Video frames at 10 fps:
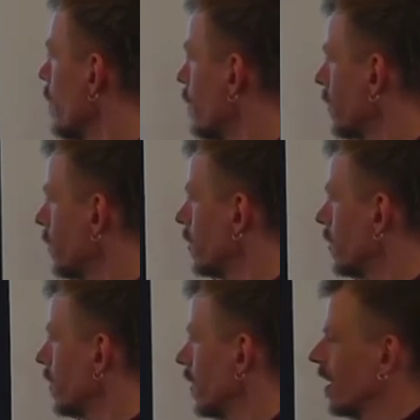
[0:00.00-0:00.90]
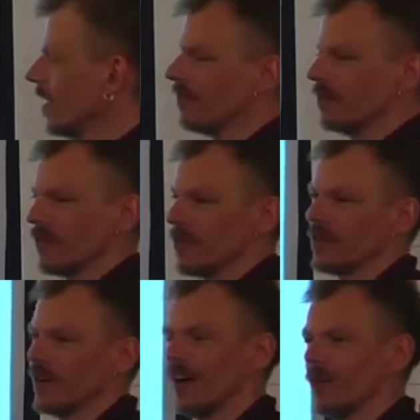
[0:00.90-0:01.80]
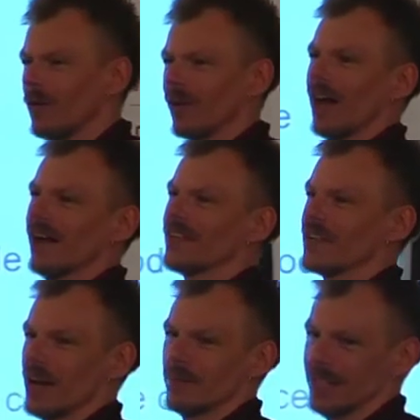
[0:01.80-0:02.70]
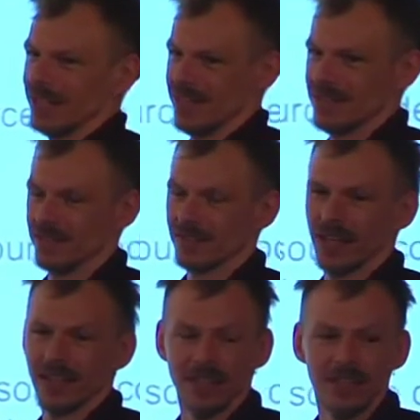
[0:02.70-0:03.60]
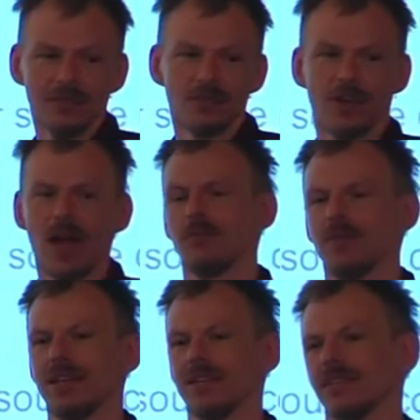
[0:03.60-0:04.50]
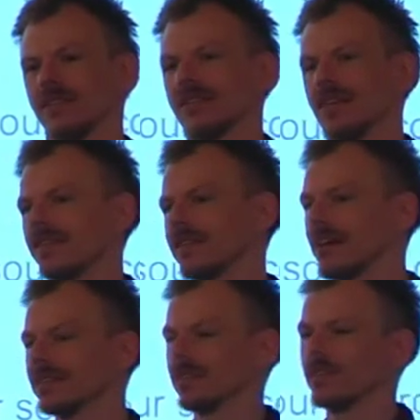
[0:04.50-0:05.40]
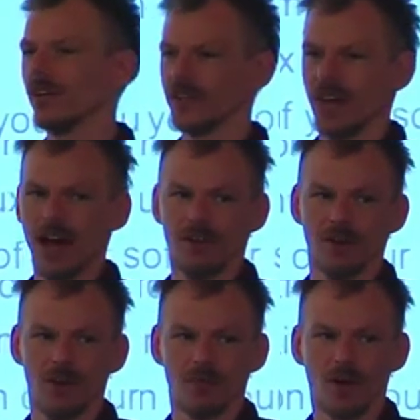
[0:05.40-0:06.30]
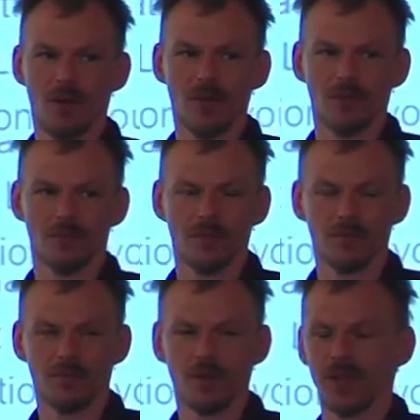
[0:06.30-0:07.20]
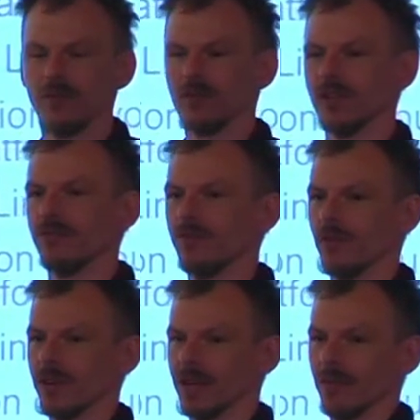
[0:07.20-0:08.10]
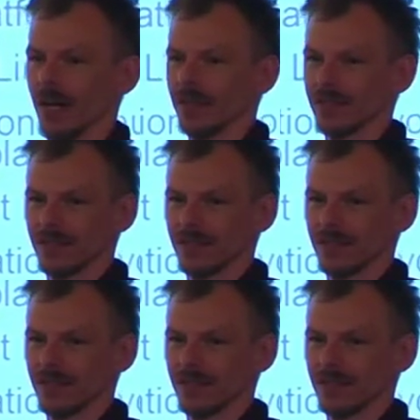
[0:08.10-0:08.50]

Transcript: But for all other applications, and even for applications that does not have a problem with the 4 GB